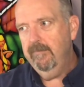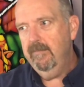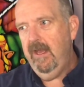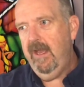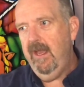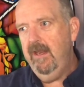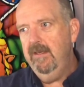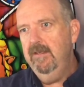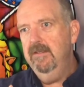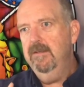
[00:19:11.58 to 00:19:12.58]

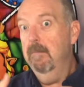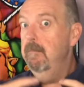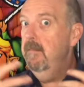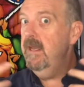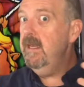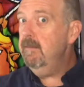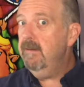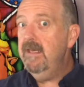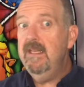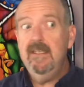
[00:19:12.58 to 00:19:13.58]
and
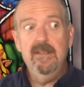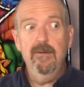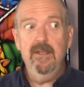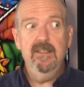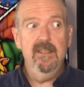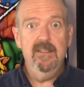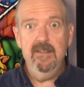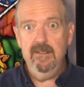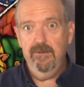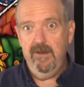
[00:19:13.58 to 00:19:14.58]
maybe these don't exist in
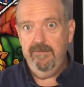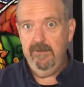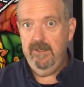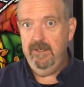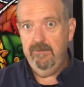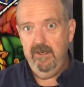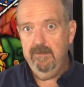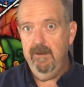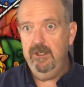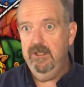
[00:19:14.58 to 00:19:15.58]
the 21st century as
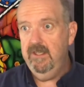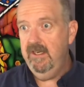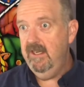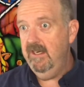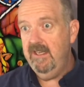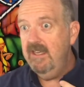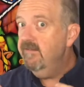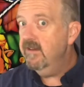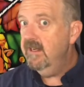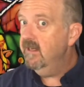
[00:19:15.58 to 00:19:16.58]
much as they did
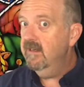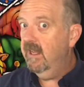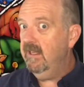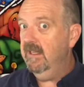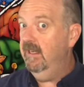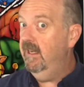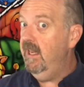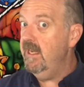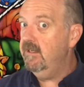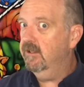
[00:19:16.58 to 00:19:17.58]
even in like the
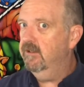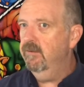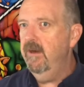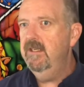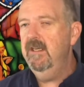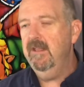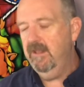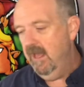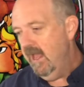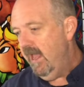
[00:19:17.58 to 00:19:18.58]
late 20th,
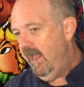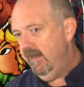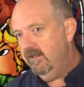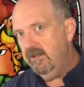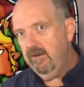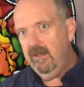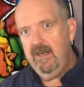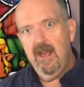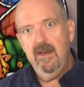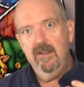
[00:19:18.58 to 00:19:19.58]
and certainly
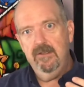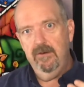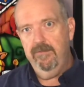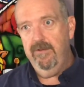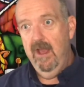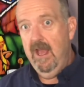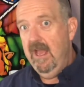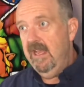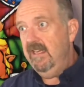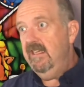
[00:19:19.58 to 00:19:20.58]
not in the sort of
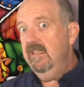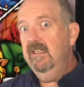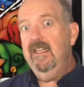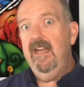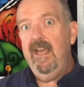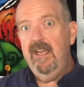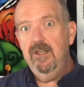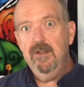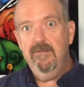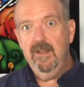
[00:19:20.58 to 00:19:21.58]
gilded age
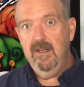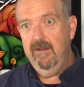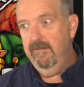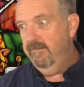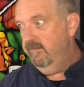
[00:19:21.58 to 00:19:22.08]
of